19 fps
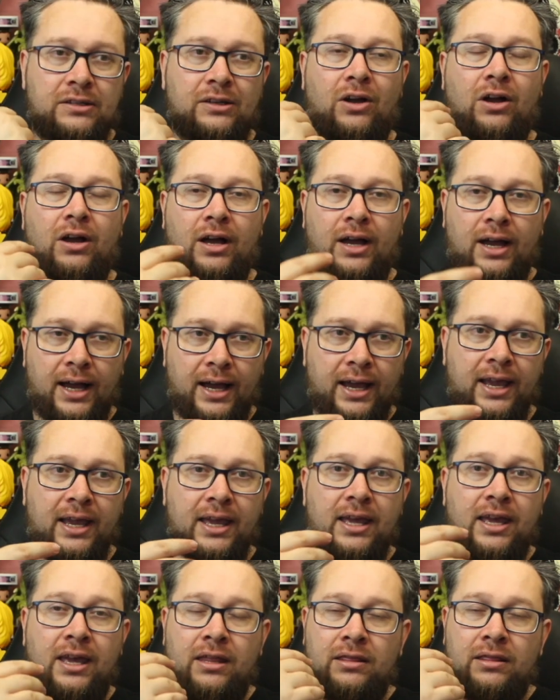are high.
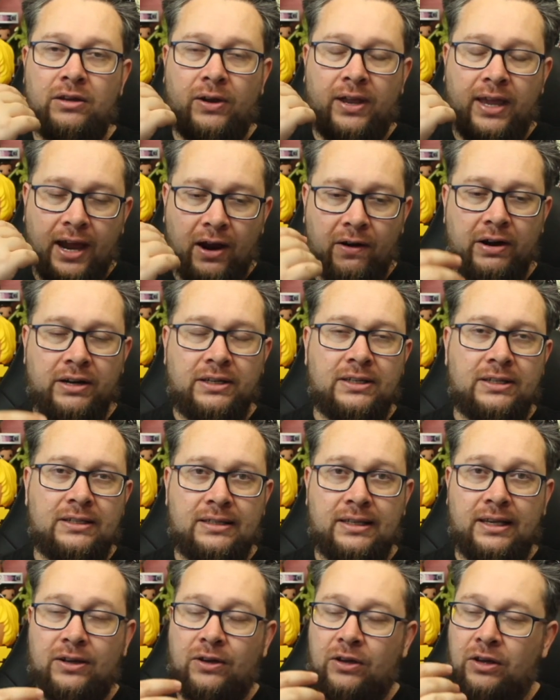There are characters
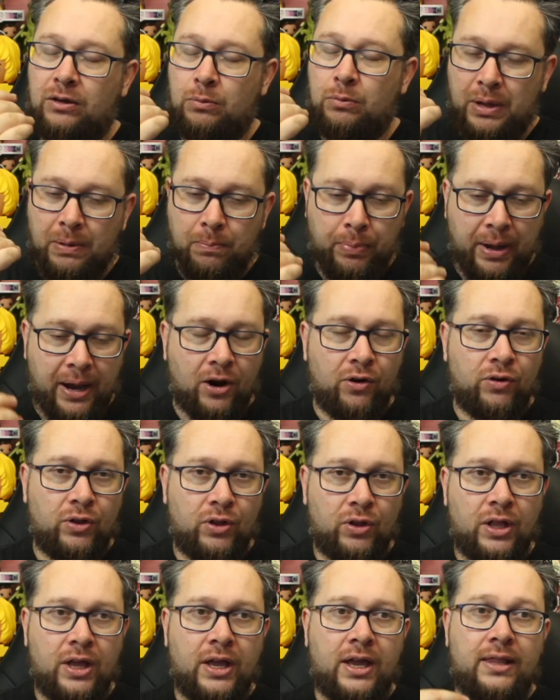that are going to be in
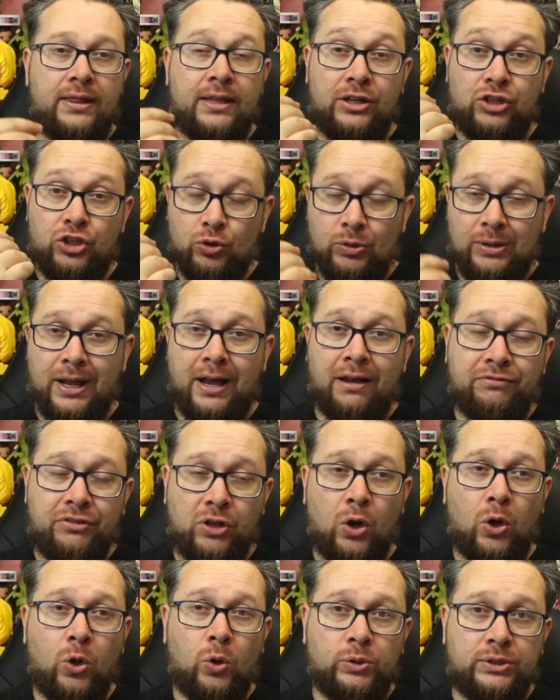peril that you love the
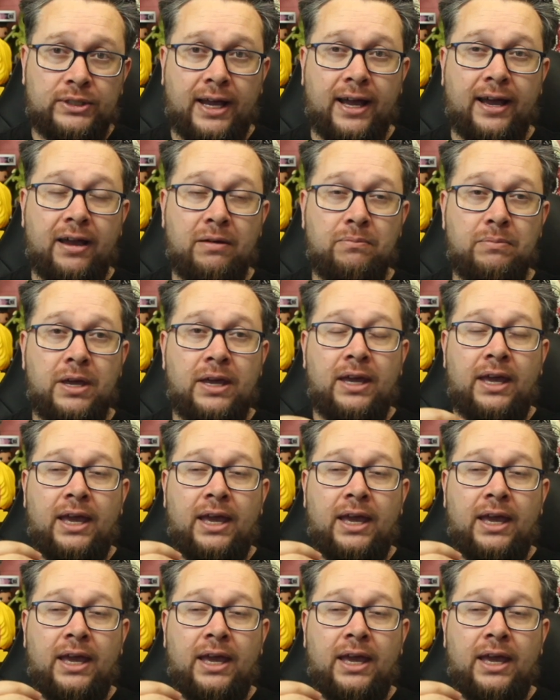whole time.